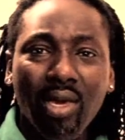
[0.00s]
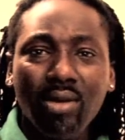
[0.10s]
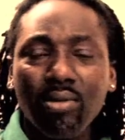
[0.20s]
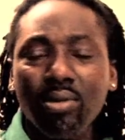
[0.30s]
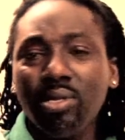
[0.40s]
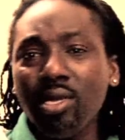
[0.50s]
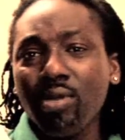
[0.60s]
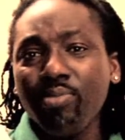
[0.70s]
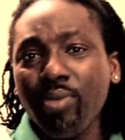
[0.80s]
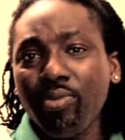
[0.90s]
I couldn't tell
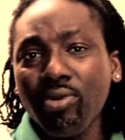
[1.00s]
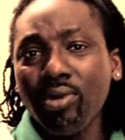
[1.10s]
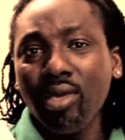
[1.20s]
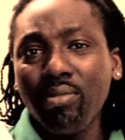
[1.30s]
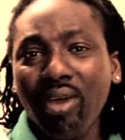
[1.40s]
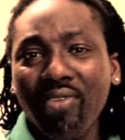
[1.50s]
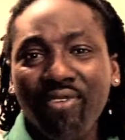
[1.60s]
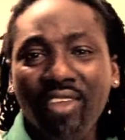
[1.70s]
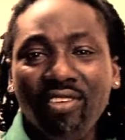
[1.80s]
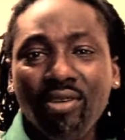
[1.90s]
people in my
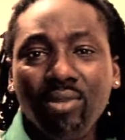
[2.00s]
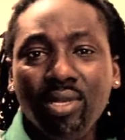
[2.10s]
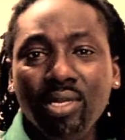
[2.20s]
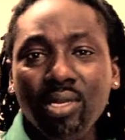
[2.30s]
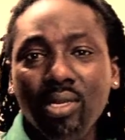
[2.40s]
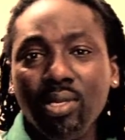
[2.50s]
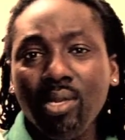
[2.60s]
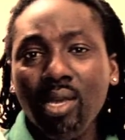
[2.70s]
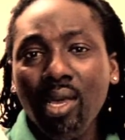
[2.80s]
faith communities,